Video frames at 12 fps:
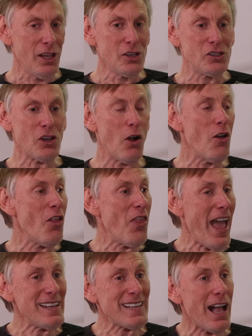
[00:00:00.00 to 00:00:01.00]
So
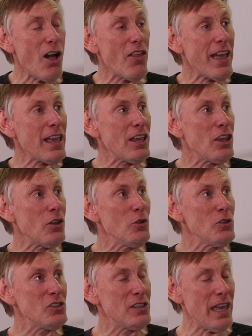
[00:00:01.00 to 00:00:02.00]
that's how they
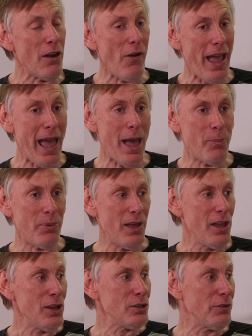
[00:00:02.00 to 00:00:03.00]
used their
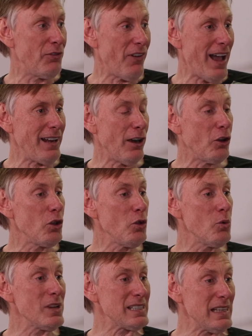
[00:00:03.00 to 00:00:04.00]
app to find out
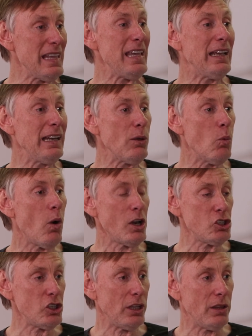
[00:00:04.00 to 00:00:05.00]
who was legally
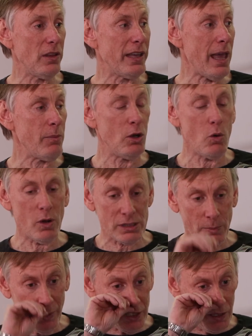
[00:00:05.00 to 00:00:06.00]
watching the game and who
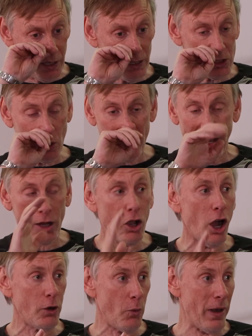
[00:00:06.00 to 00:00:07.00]
wasn't. But so then it
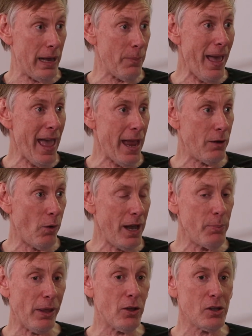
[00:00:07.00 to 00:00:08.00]
got really bad,
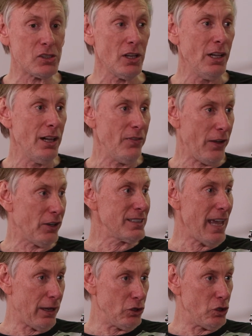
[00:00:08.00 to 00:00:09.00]
right? Because they got
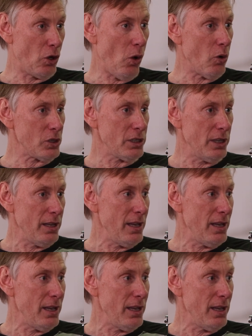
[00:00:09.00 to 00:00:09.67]
taken to court.